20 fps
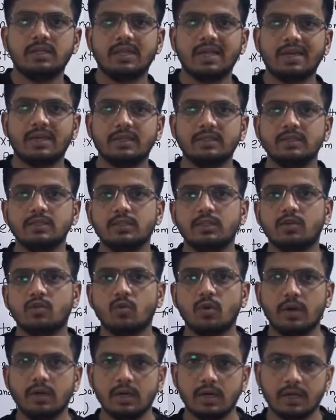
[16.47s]
that is
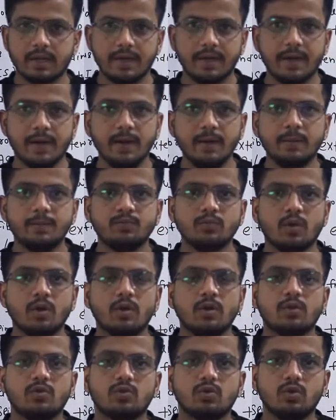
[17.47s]
inguinal canal.
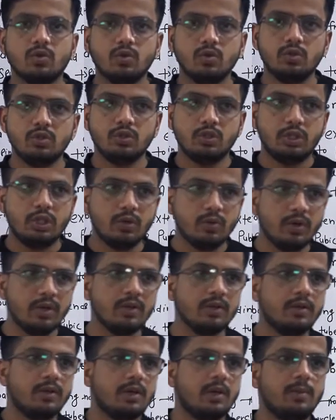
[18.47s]
So
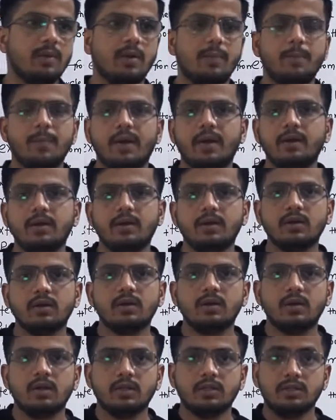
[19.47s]
during development,
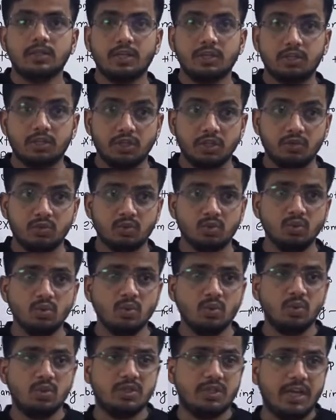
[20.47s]
the
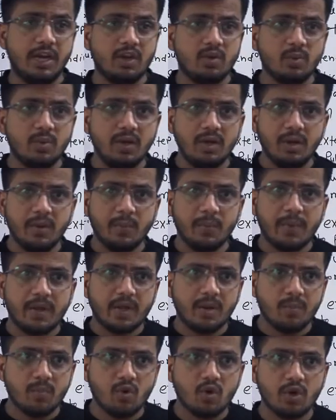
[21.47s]
tissue that will
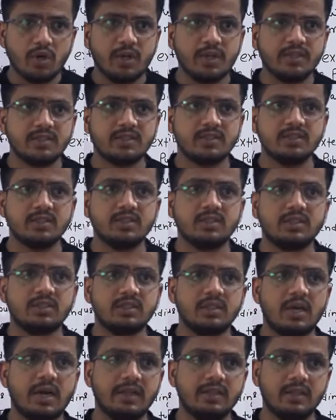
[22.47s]
become gonads,
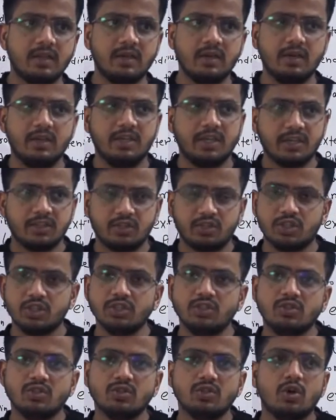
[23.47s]
either
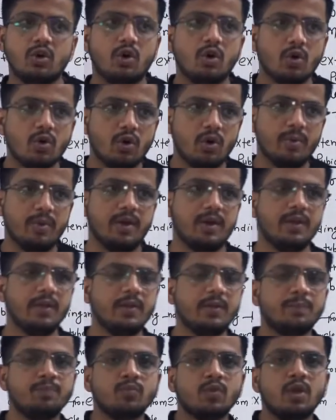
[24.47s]
testis or
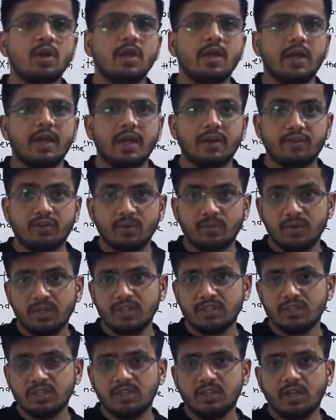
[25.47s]
ovary,
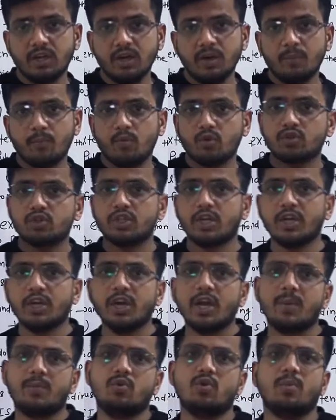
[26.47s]
established in the posterior
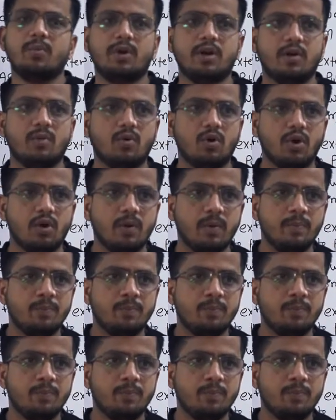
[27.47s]
abdominal wall